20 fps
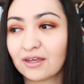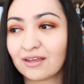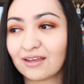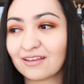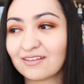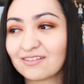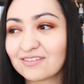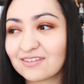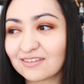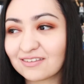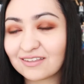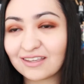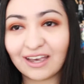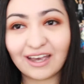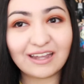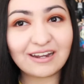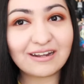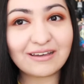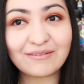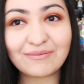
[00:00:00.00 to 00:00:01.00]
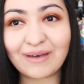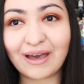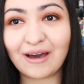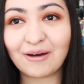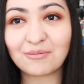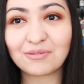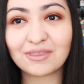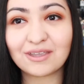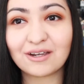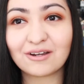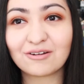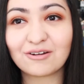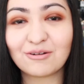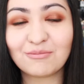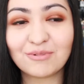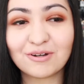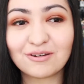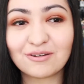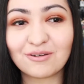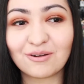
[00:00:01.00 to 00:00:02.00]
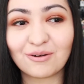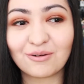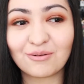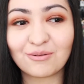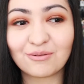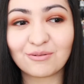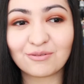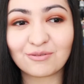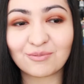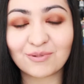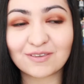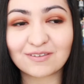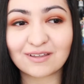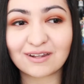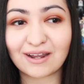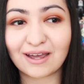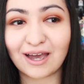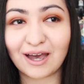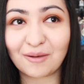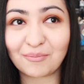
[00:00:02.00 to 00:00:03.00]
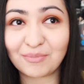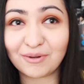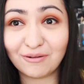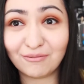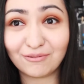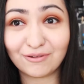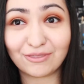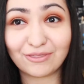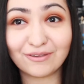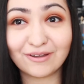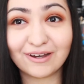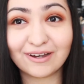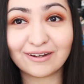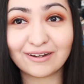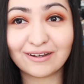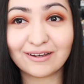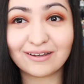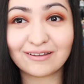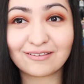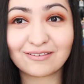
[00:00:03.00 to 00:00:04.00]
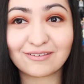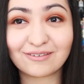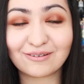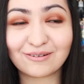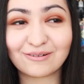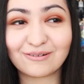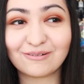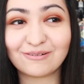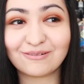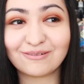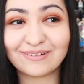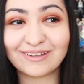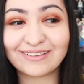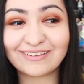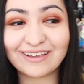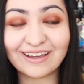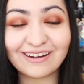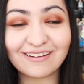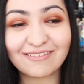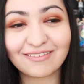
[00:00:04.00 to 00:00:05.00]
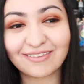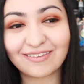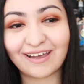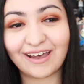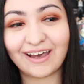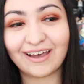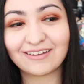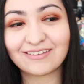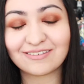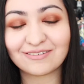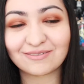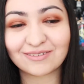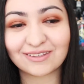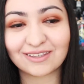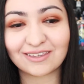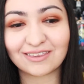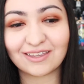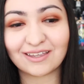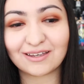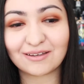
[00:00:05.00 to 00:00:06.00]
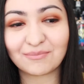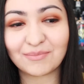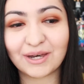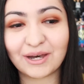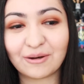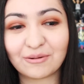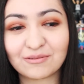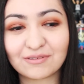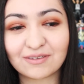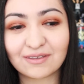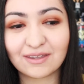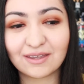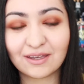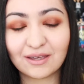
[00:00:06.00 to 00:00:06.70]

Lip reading: It's just kind of out there. No one knows what's gonna happen with Nana, so it's kind of sad to really think about.